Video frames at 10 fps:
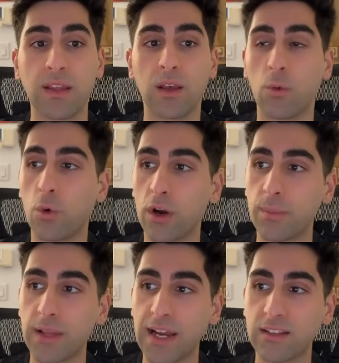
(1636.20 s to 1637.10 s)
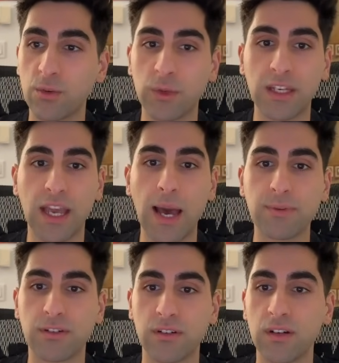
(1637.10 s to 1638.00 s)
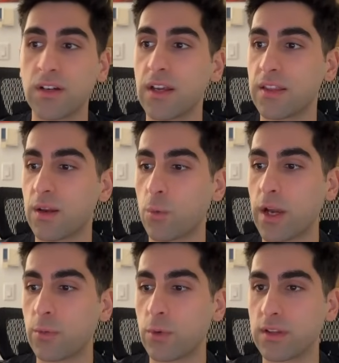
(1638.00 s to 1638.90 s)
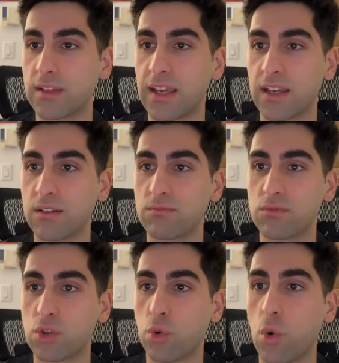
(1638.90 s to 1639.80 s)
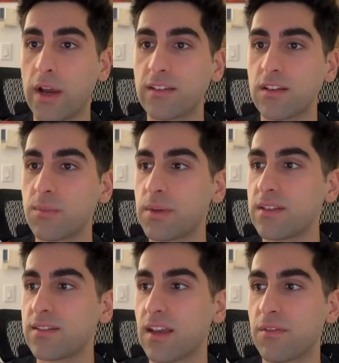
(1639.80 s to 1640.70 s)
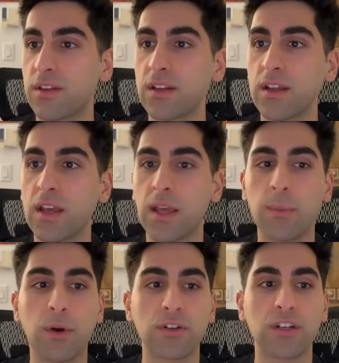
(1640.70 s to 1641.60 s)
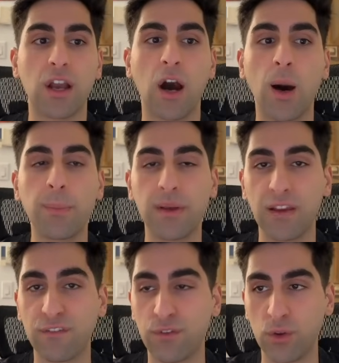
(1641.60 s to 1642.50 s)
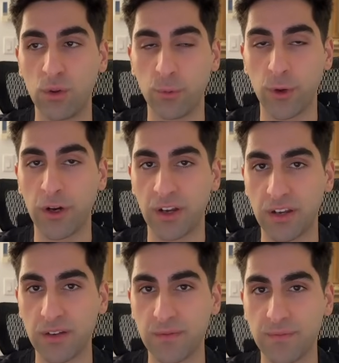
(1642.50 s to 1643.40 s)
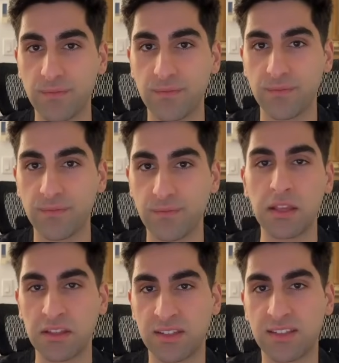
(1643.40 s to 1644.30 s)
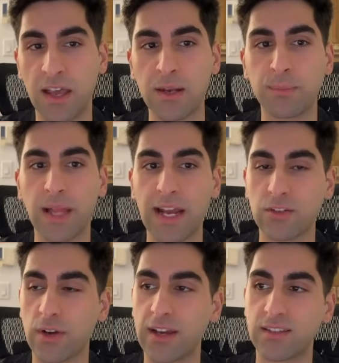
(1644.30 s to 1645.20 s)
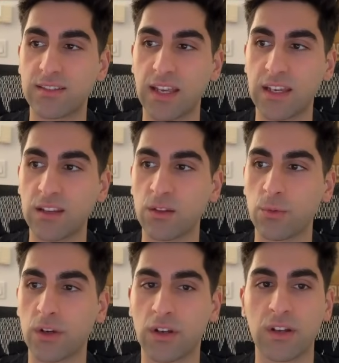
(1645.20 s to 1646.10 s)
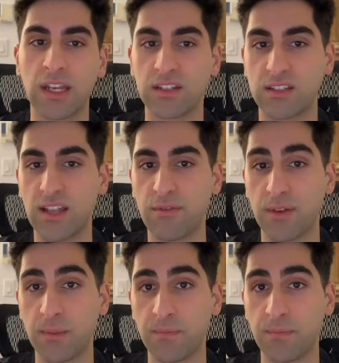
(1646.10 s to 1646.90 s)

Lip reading: Were black to recapture, then white would take twice on b7, emerging up a full rook. Instead, black tries taking the rook on h7.